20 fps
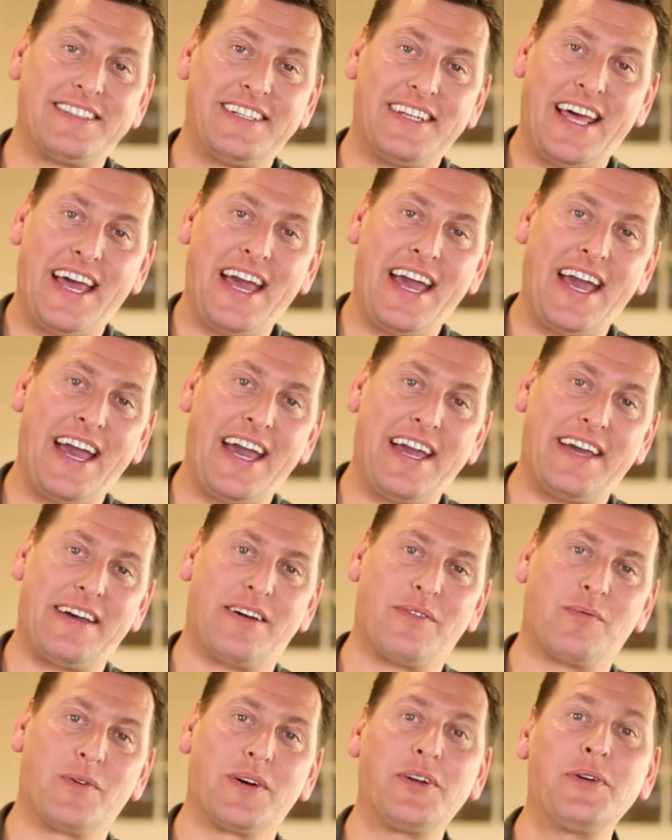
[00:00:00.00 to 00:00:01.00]

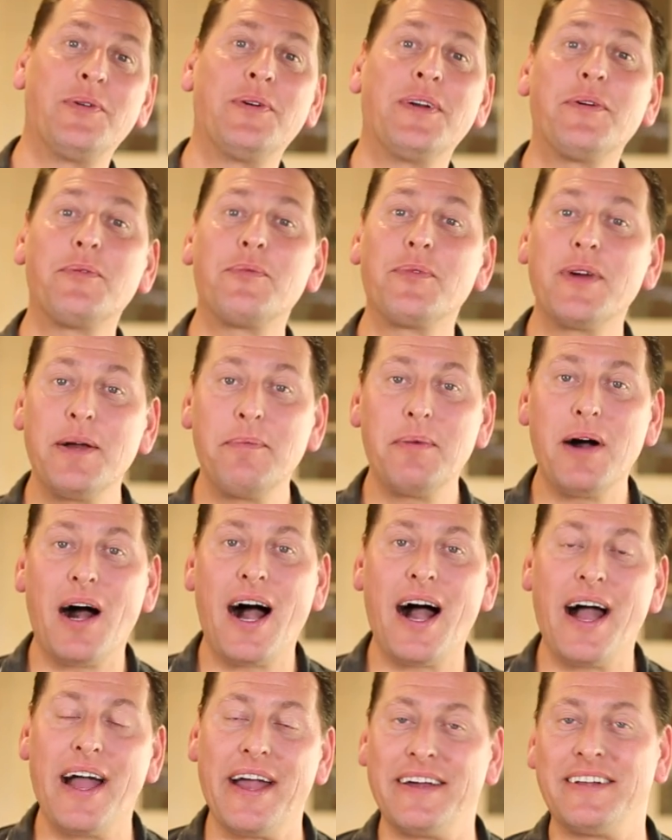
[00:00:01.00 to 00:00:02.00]
Today, we're doing a
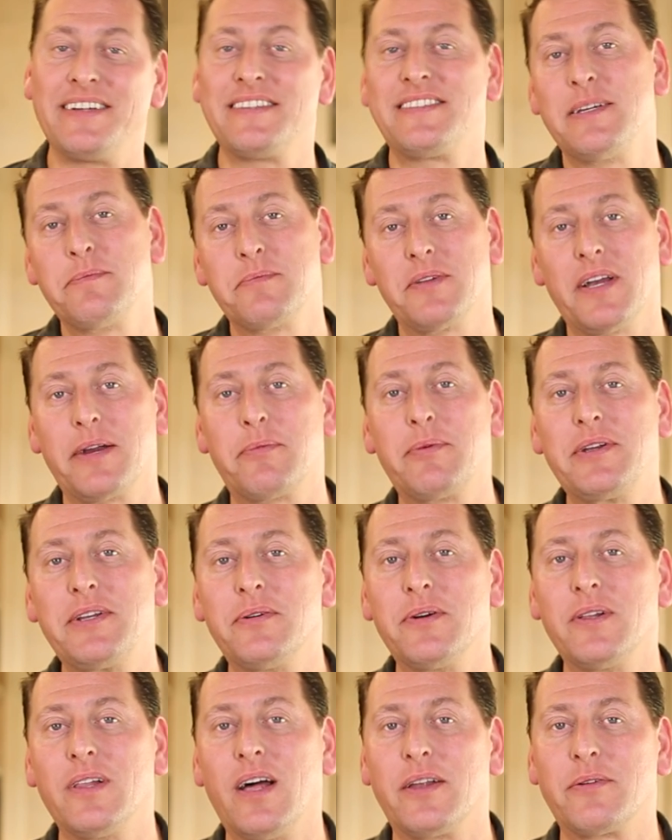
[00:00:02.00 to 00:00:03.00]
ribeye, and it seems like we
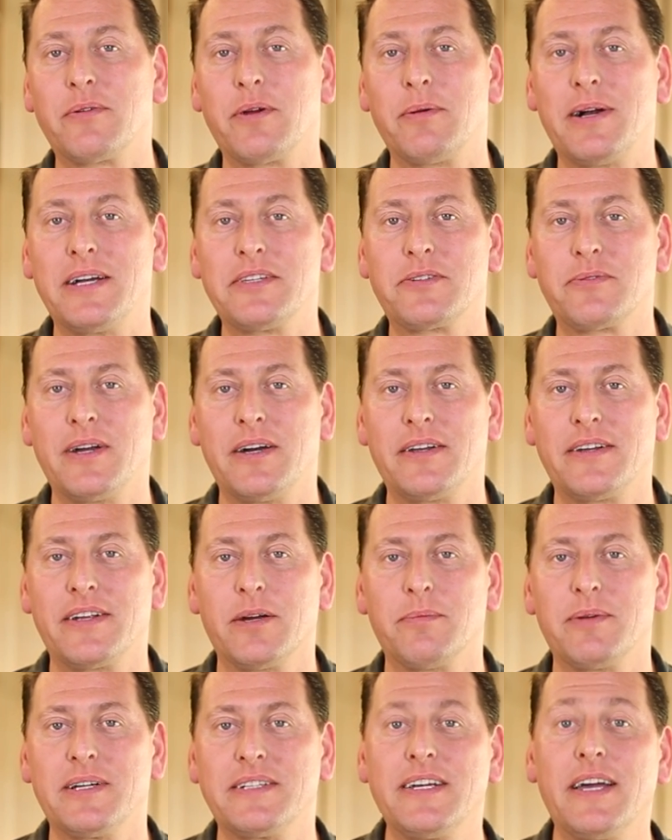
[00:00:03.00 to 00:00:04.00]
do a lot of ribeyes around
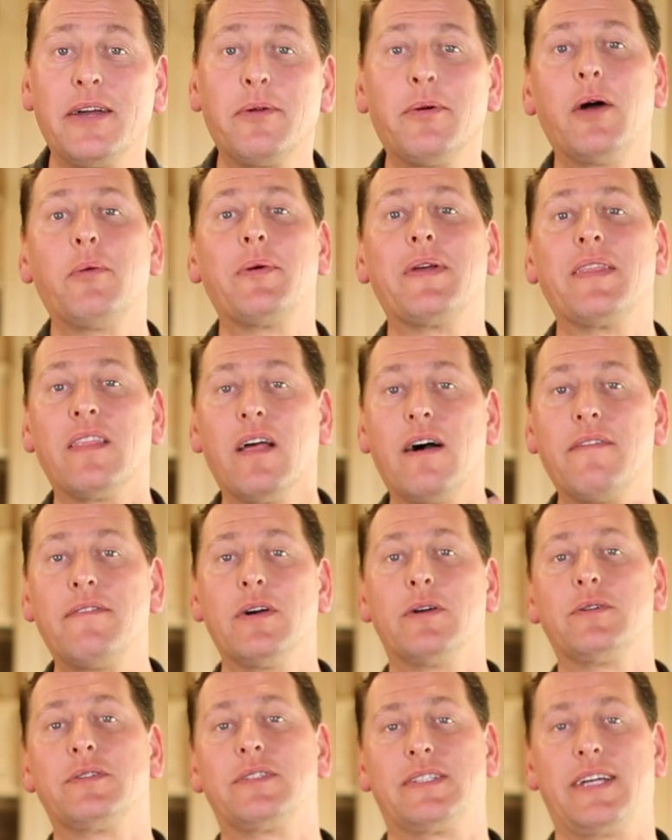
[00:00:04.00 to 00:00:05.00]
here, but I tell you what, we love
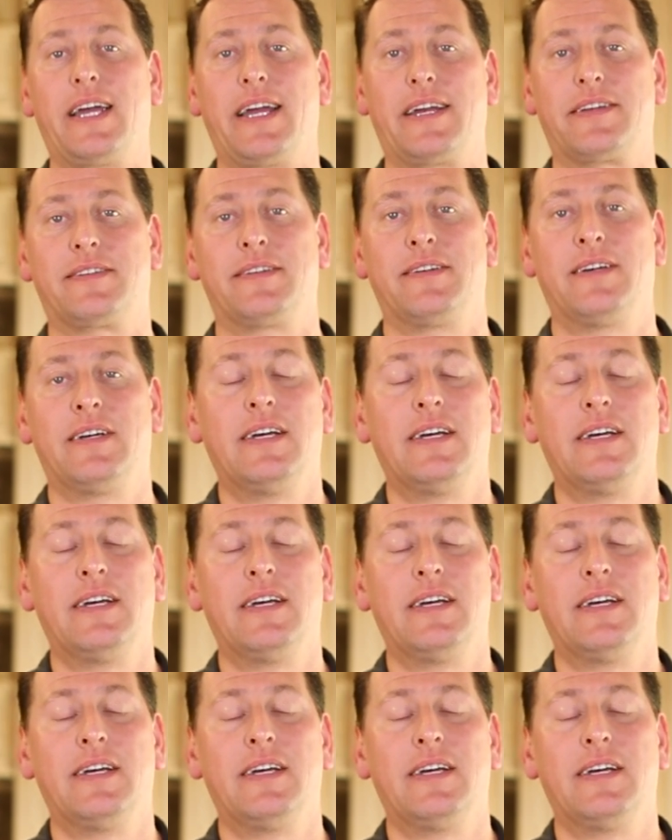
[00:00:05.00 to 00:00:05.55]
those steaks.